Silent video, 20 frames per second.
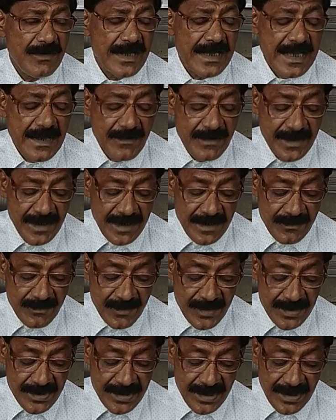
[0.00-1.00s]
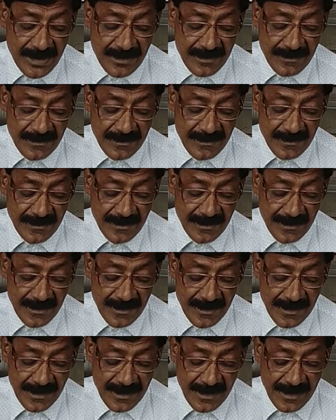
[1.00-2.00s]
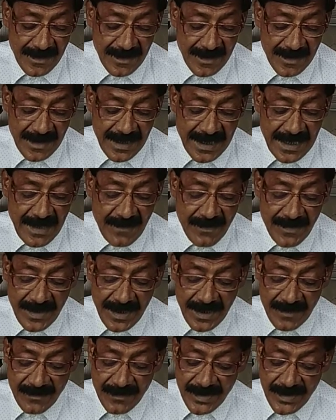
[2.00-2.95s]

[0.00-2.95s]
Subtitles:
cabinet mission. The cabinet